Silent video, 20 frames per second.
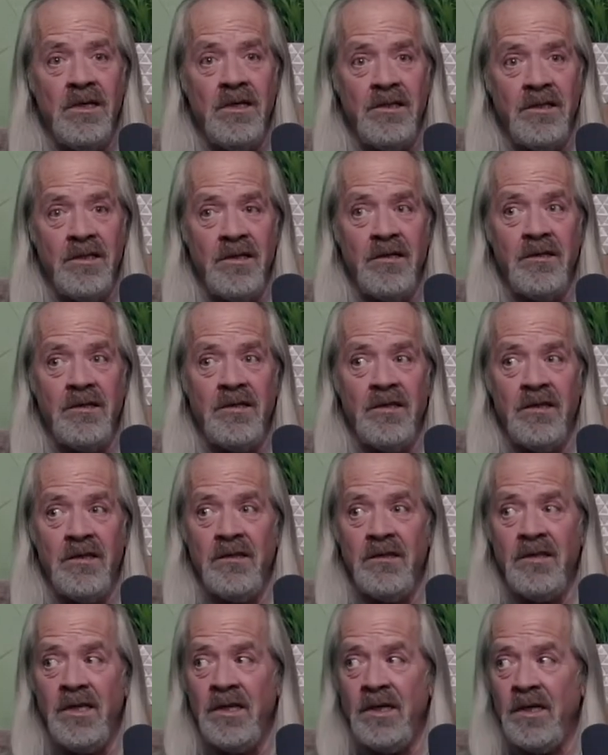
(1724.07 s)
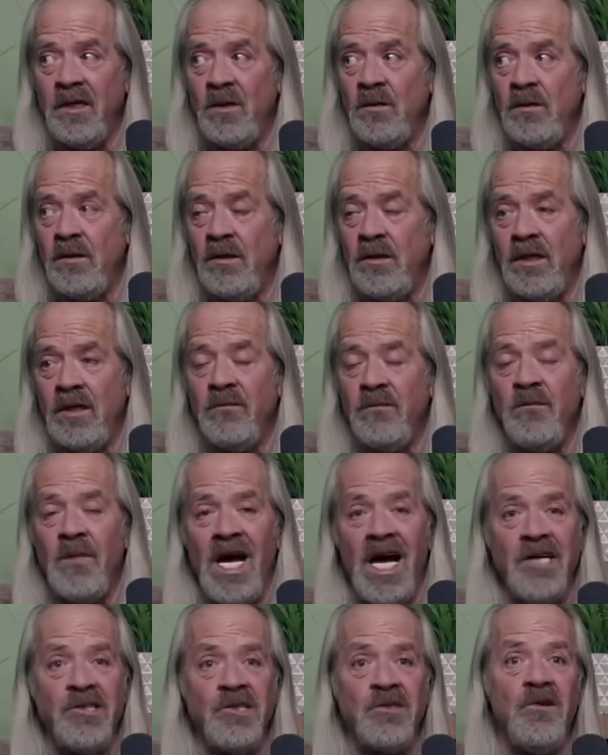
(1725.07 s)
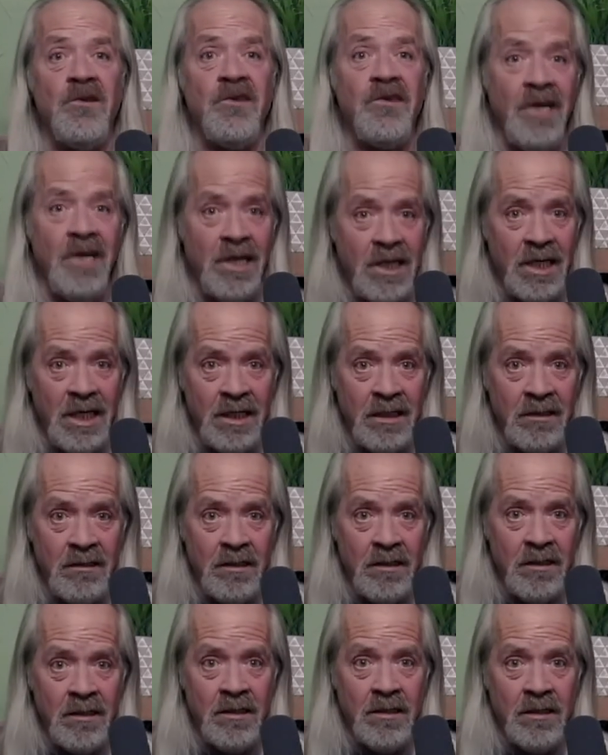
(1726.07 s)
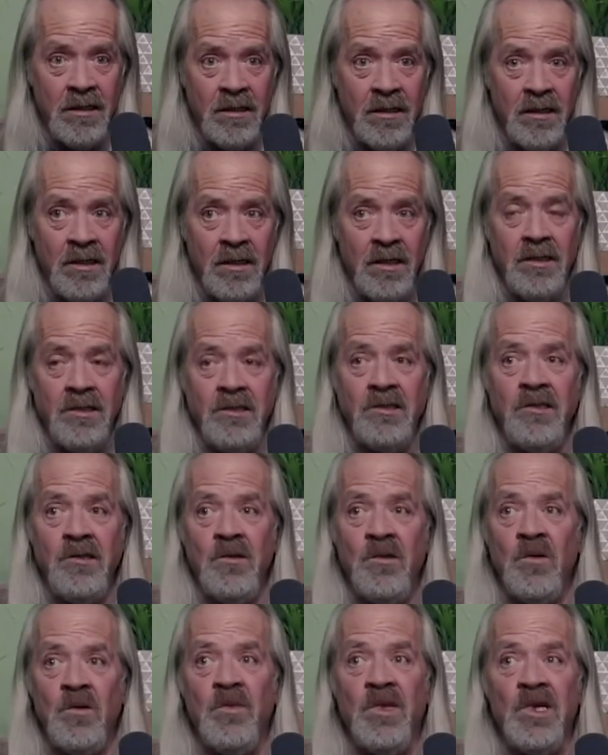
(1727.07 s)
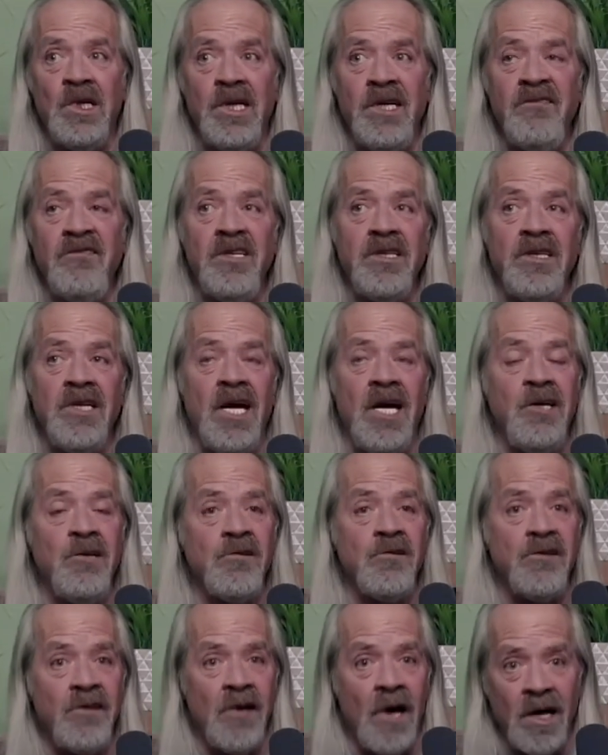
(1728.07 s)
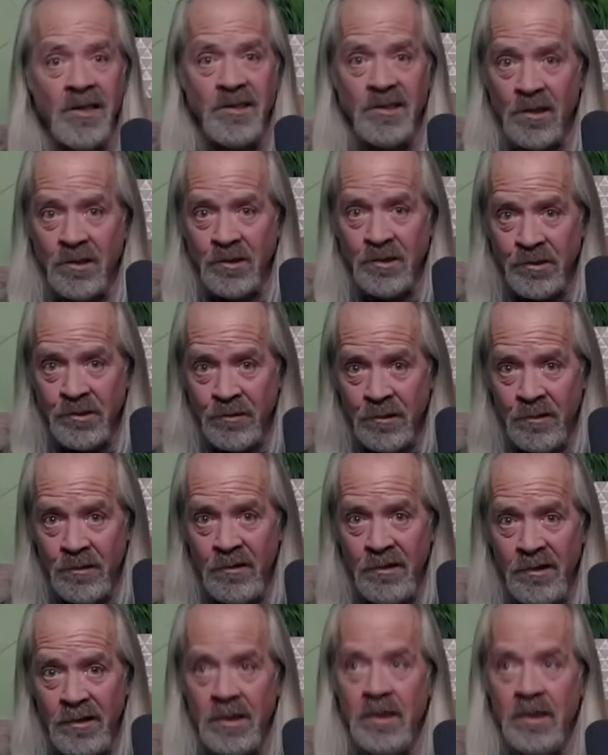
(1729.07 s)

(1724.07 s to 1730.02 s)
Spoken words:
to magical thinking, to believing that your thoughts are truth,